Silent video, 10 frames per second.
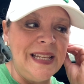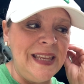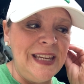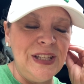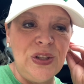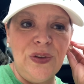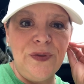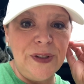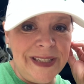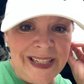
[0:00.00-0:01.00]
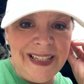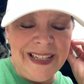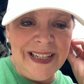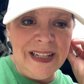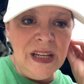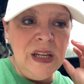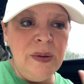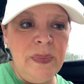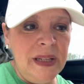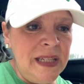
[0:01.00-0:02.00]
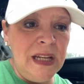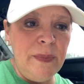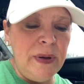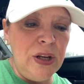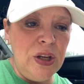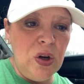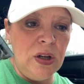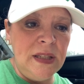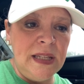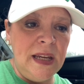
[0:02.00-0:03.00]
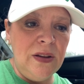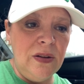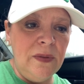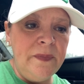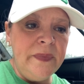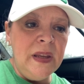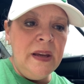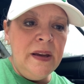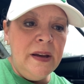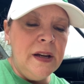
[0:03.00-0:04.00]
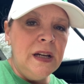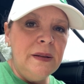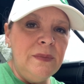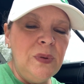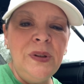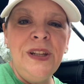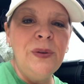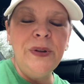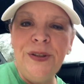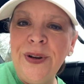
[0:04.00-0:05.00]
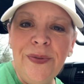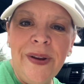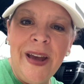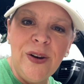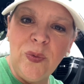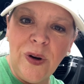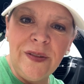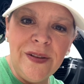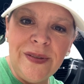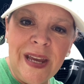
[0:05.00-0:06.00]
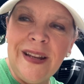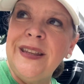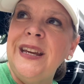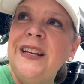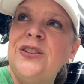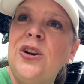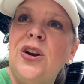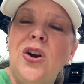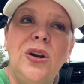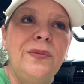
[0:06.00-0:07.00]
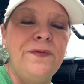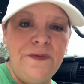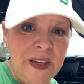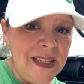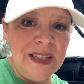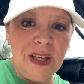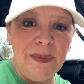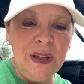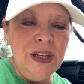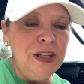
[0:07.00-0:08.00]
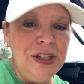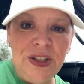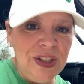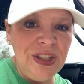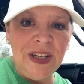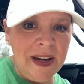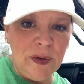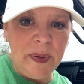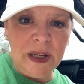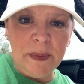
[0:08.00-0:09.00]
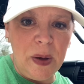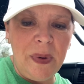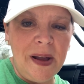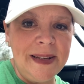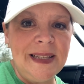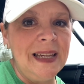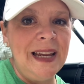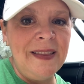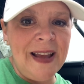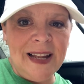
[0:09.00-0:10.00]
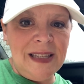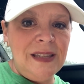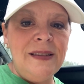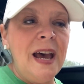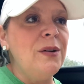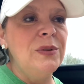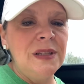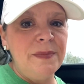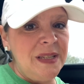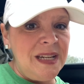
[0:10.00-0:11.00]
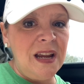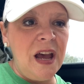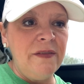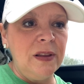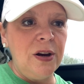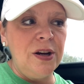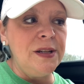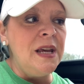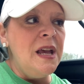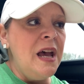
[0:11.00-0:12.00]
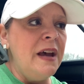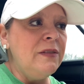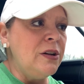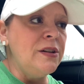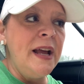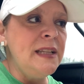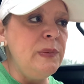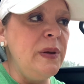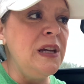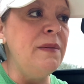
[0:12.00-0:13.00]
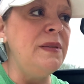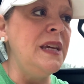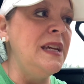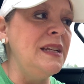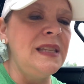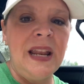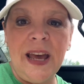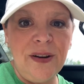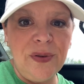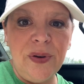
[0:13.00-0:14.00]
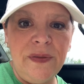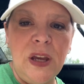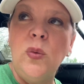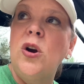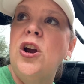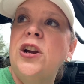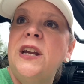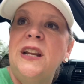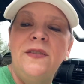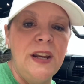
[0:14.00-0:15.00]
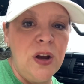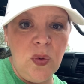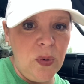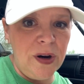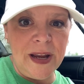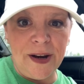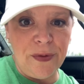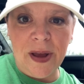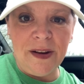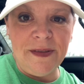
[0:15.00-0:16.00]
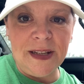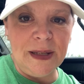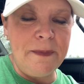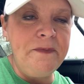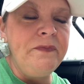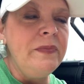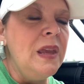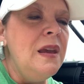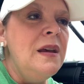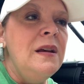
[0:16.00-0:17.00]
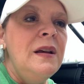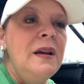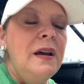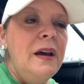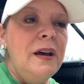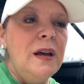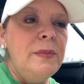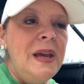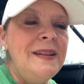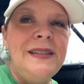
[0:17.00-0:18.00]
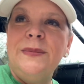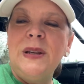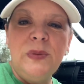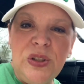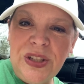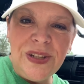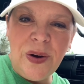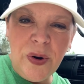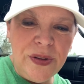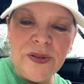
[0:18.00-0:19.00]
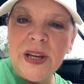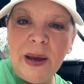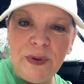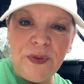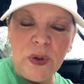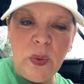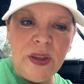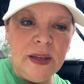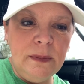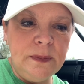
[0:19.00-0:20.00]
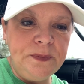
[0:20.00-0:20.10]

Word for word: I think it sold for 10. Picked it up at a yard sale. Um, you know, when you don't know how to work those kind of things or, or fix them, you just should never pick them up, honestly. And that's that was a mistake I've learned. I've learned not to pick up things that I don't know if they work, and if they don't work, I don't know how to fix them. Um, and sometimes it's just not worth your time to fool with it.